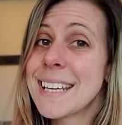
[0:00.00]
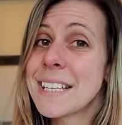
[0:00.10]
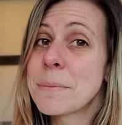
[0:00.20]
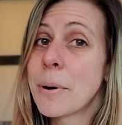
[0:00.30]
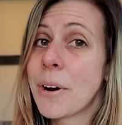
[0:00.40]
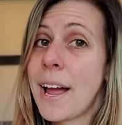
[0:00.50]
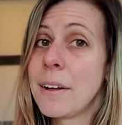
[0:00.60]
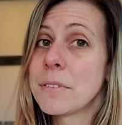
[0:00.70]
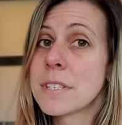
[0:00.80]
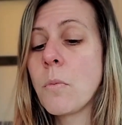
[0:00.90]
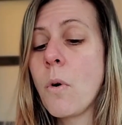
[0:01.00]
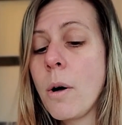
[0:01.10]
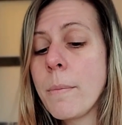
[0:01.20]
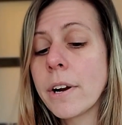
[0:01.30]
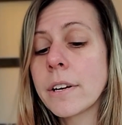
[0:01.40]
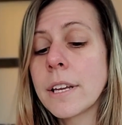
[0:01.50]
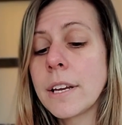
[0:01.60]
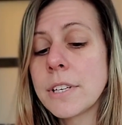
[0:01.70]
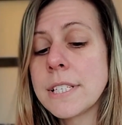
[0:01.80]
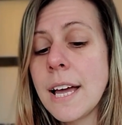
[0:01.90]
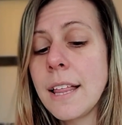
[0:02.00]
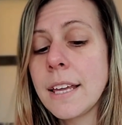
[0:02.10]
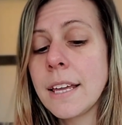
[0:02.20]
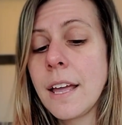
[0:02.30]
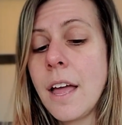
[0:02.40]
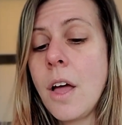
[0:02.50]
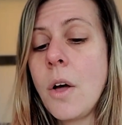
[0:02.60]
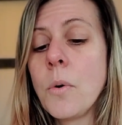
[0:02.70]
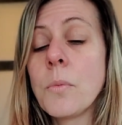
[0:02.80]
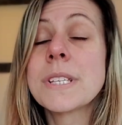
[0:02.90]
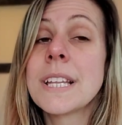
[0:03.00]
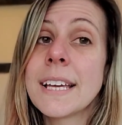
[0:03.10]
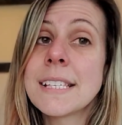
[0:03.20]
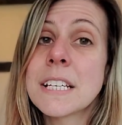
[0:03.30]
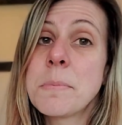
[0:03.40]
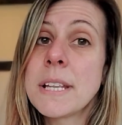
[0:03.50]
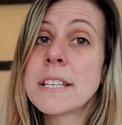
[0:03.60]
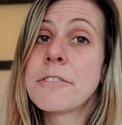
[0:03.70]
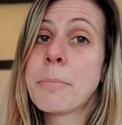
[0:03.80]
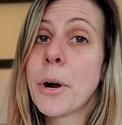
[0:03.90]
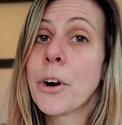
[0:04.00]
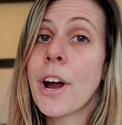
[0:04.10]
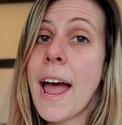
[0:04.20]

cents per ounce. Walmart Ghirardelli was less expensive per